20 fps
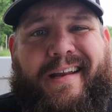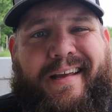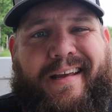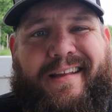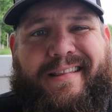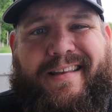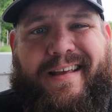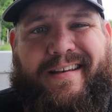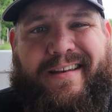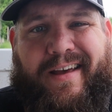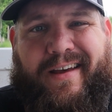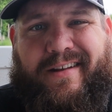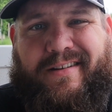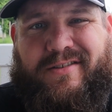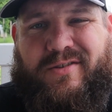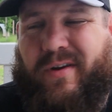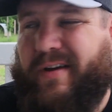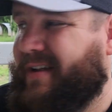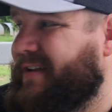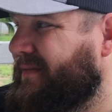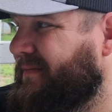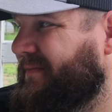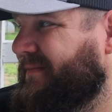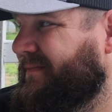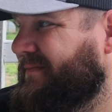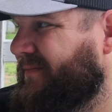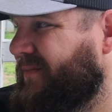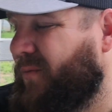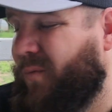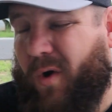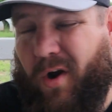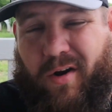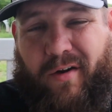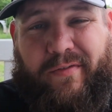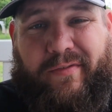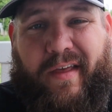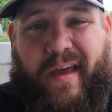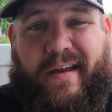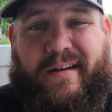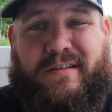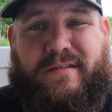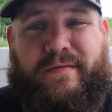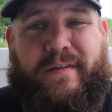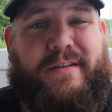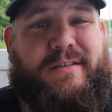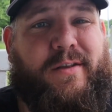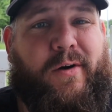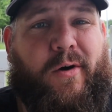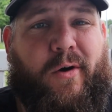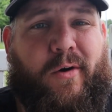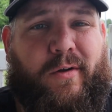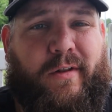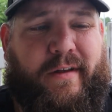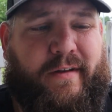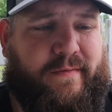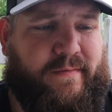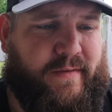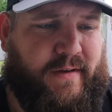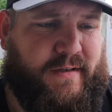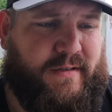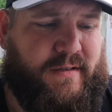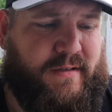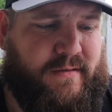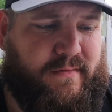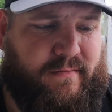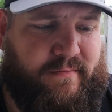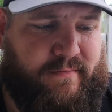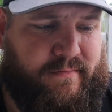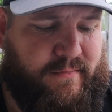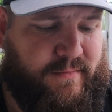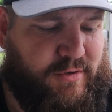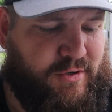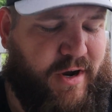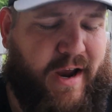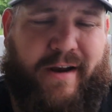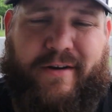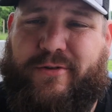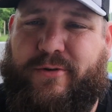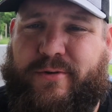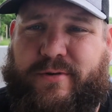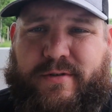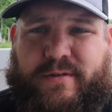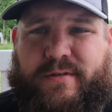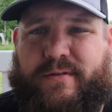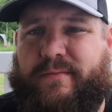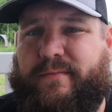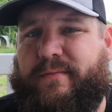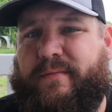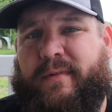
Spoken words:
Get that done so I can work on things, fix the Harley, fix the tractors,